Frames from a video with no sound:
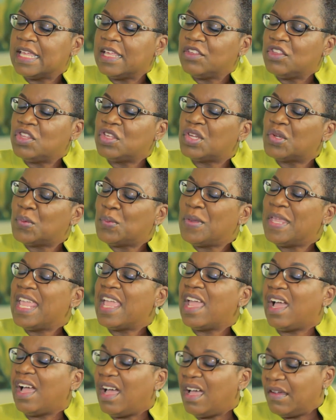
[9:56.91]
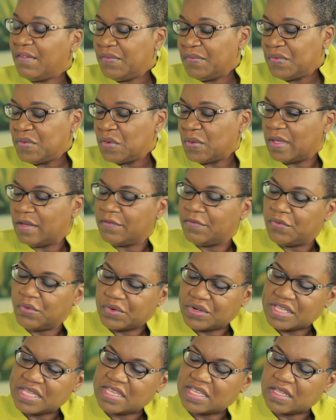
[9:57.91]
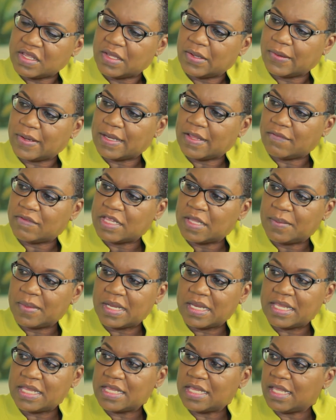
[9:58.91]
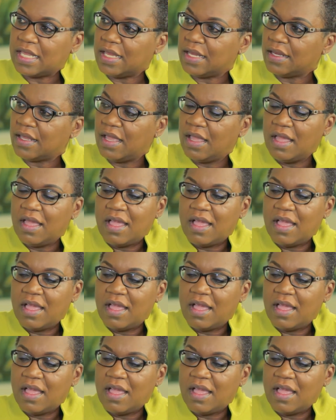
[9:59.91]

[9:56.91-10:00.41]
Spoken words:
should we have to enforce the security of somebody saying,